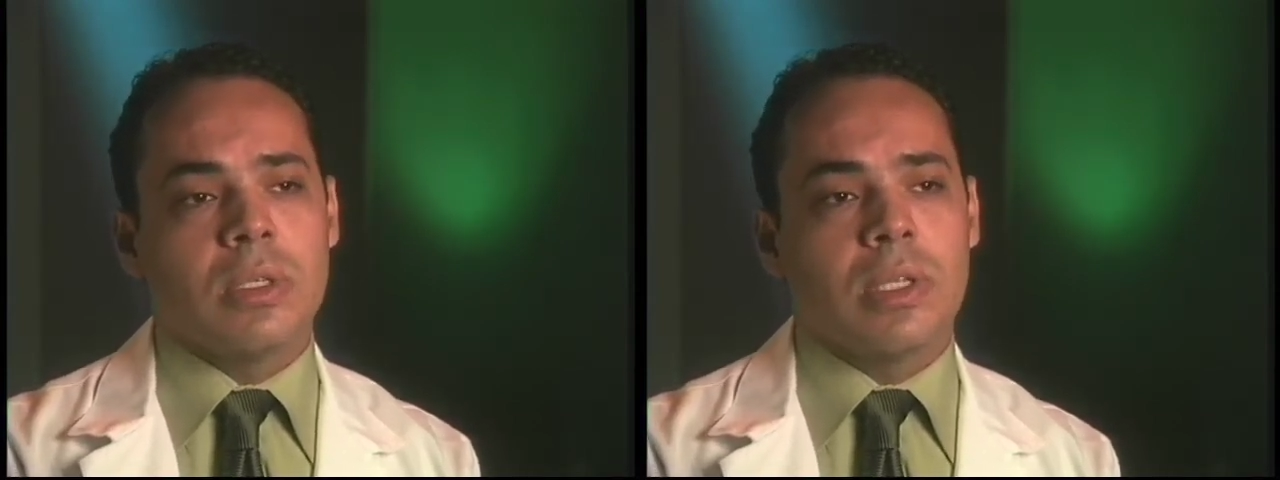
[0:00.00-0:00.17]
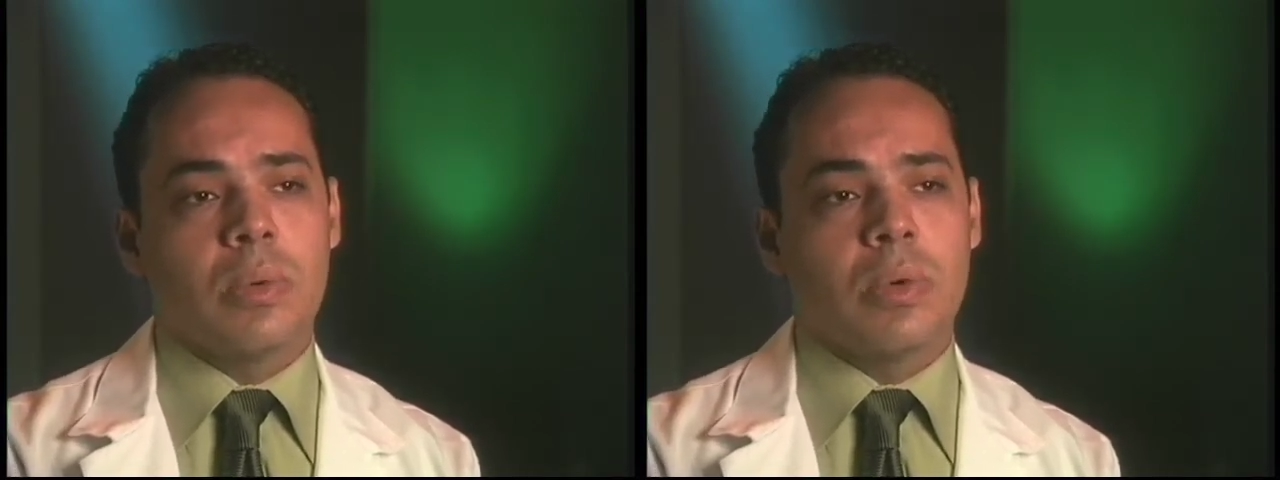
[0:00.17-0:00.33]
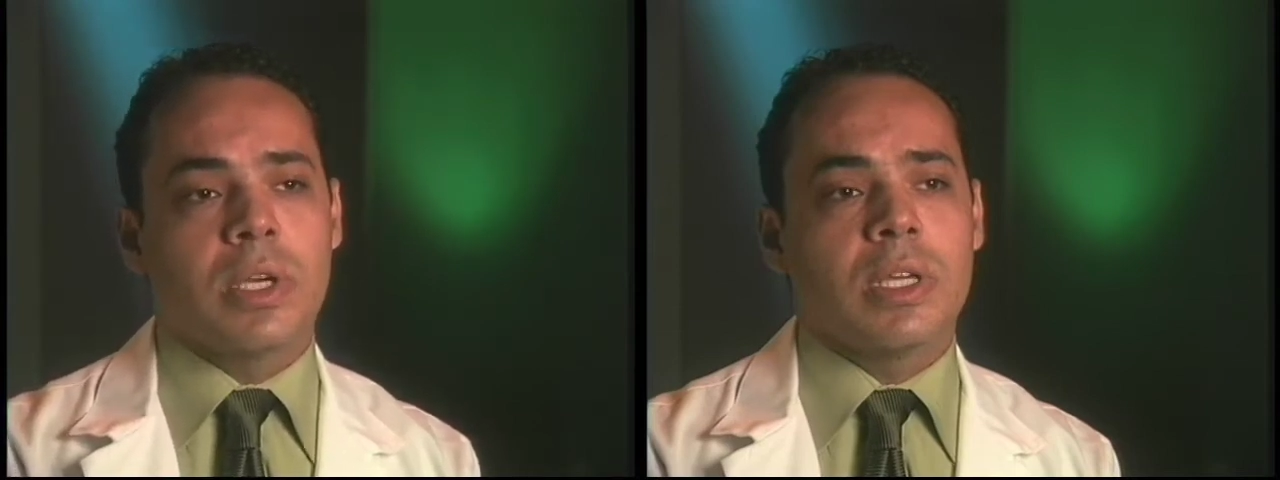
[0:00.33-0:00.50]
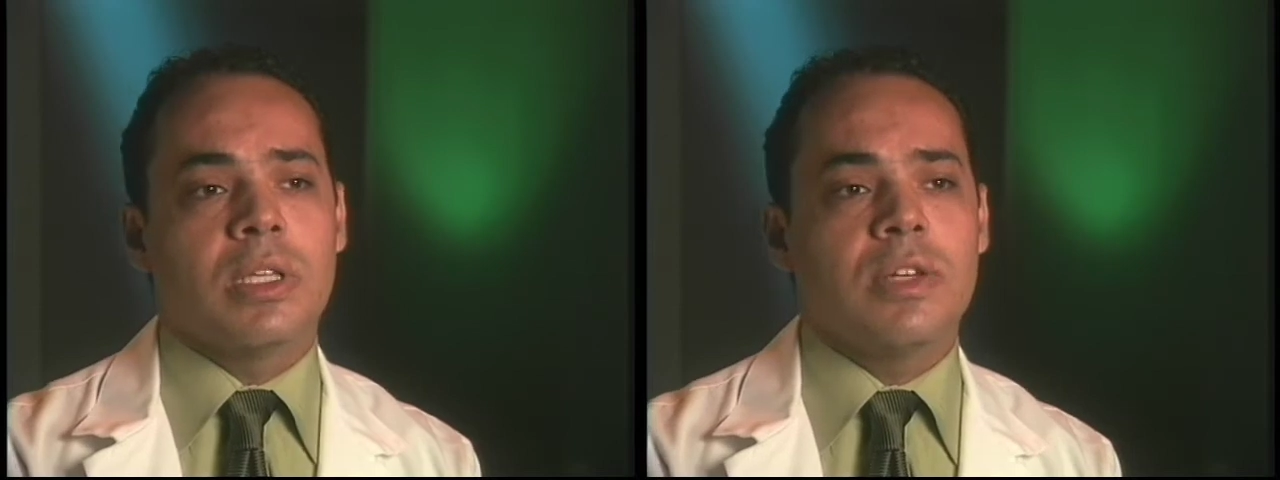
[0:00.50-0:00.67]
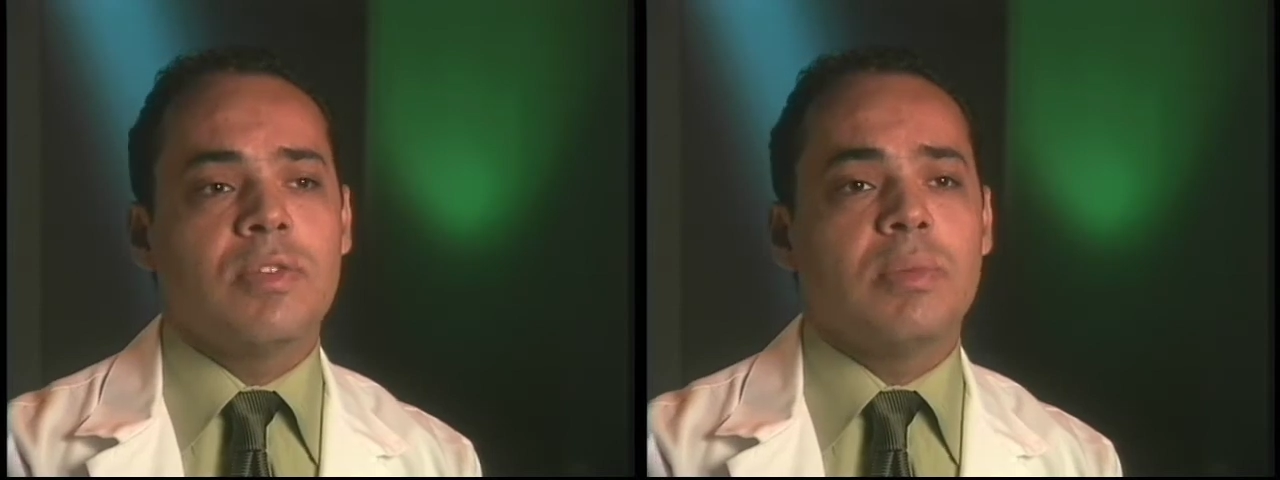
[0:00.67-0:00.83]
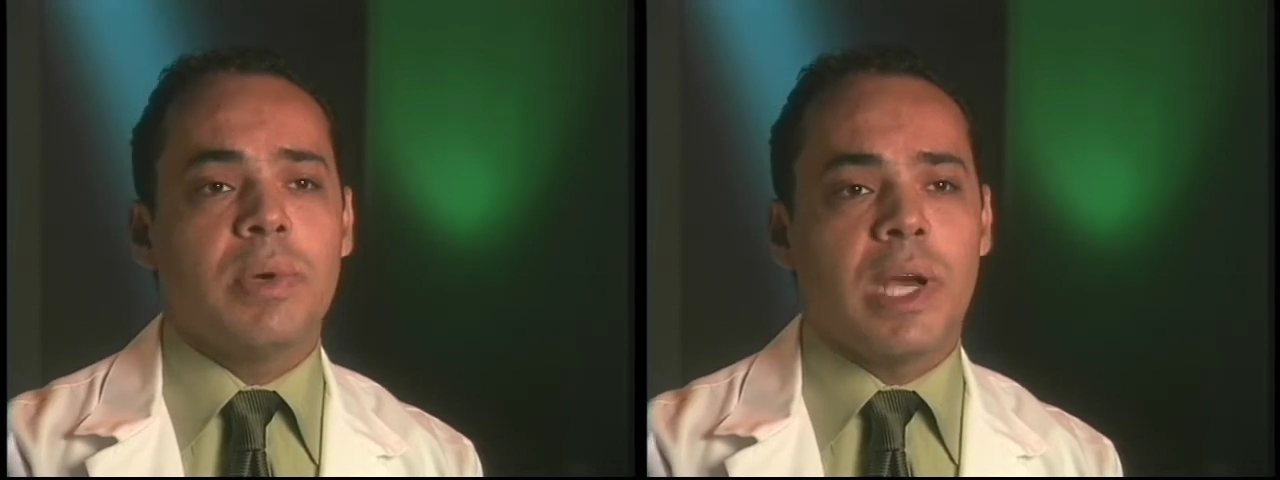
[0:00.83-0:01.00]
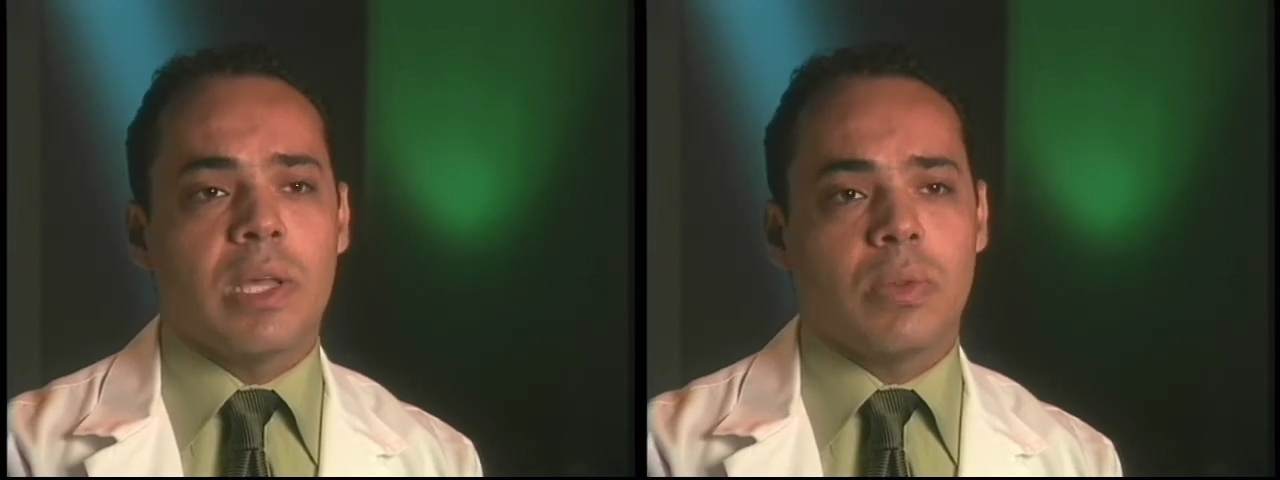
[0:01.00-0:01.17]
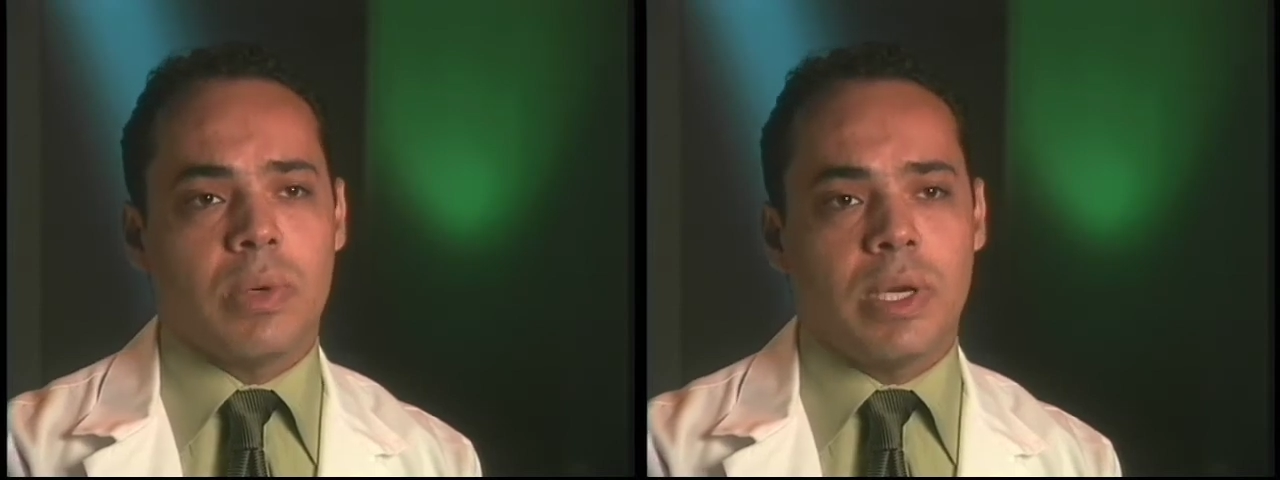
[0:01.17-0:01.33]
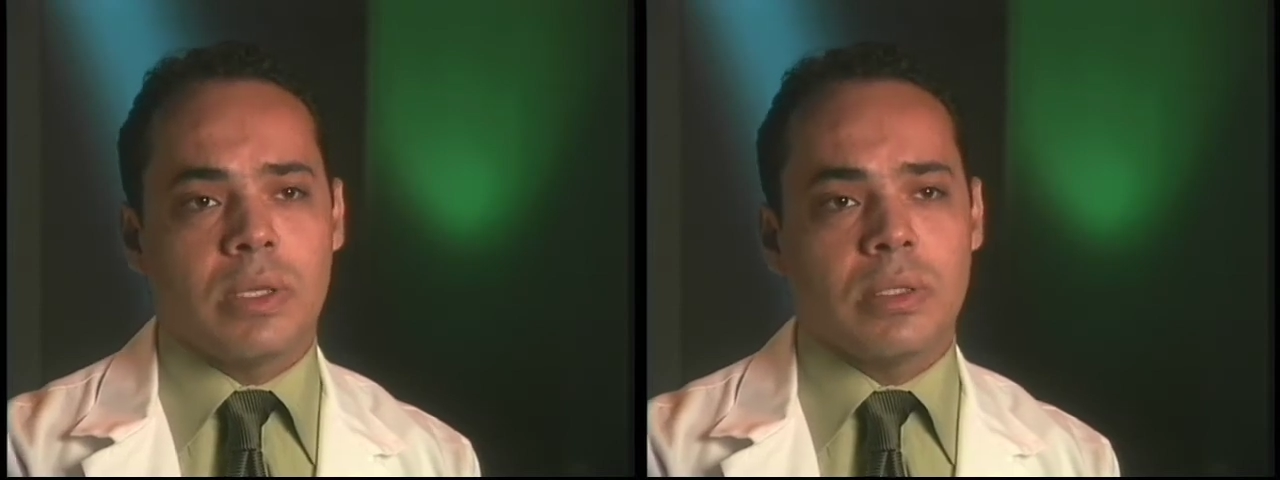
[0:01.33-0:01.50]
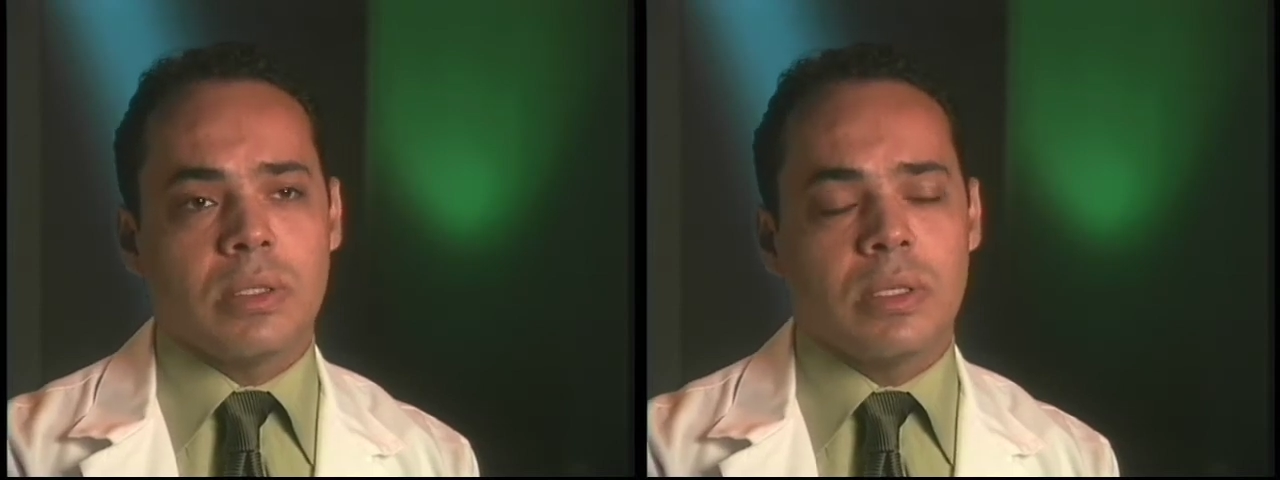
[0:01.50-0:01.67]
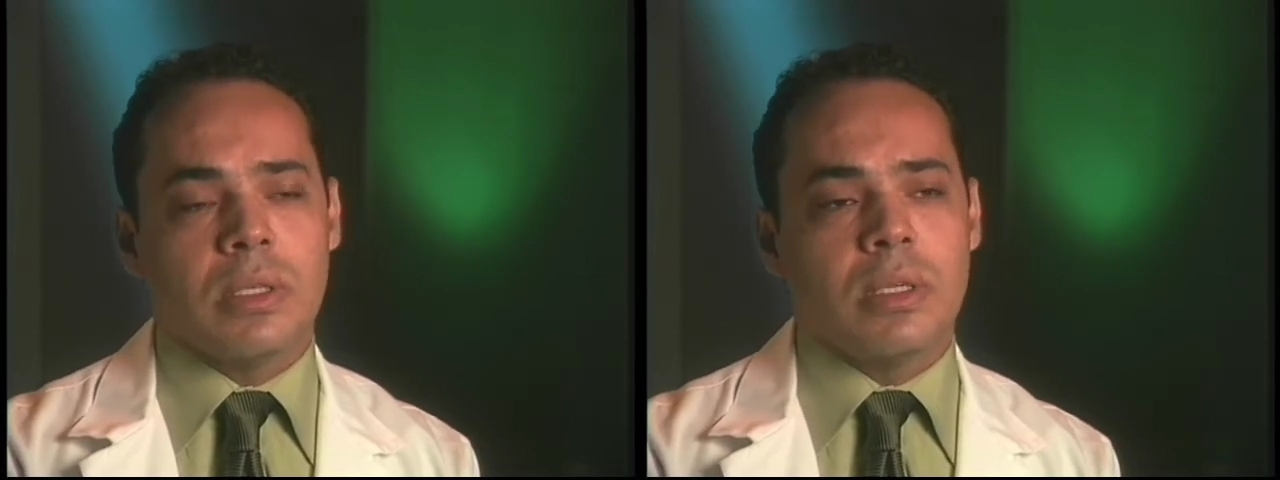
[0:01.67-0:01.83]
that work in different pathways